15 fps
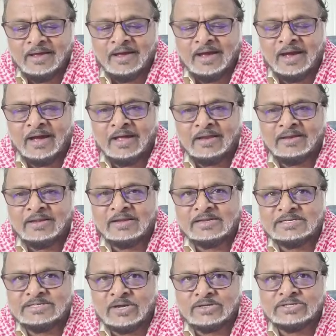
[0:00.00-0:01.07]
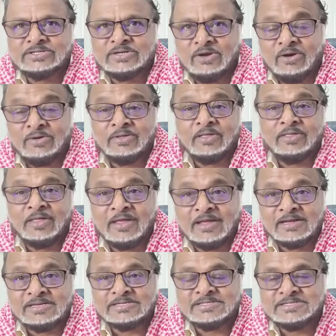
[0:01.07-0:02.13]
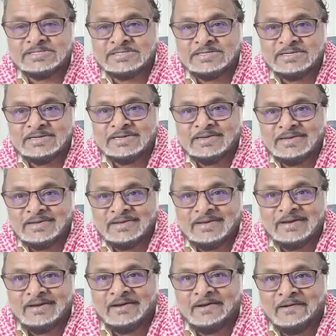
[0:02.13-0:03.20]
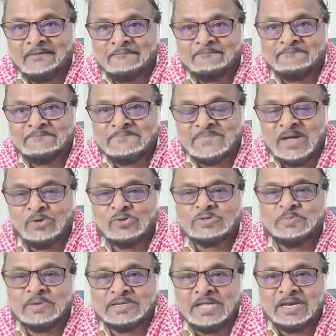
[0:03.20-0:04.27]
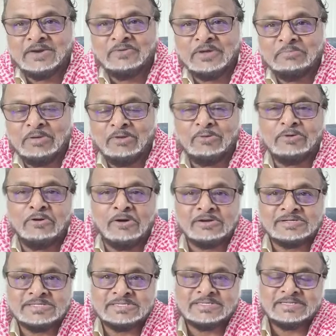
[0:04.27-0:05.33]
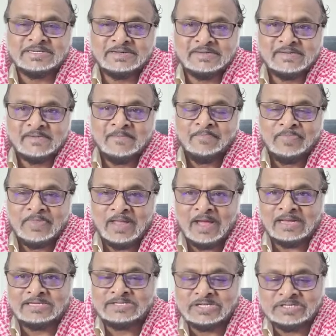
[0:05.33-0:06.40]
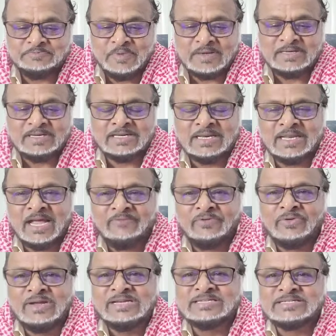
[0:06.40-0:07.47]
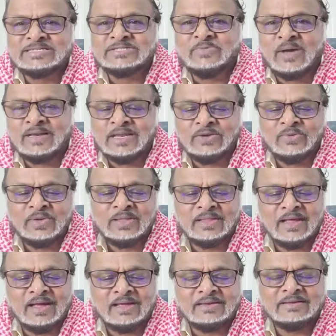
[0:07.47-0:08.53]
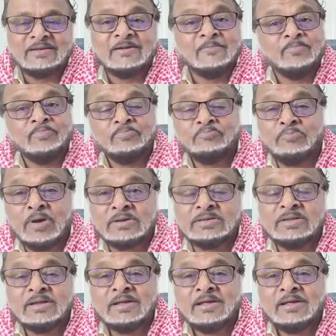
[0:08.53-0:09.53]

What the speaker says: and such other things, and who's been tendering below cost and suspected that they have reasons why they're doing that. But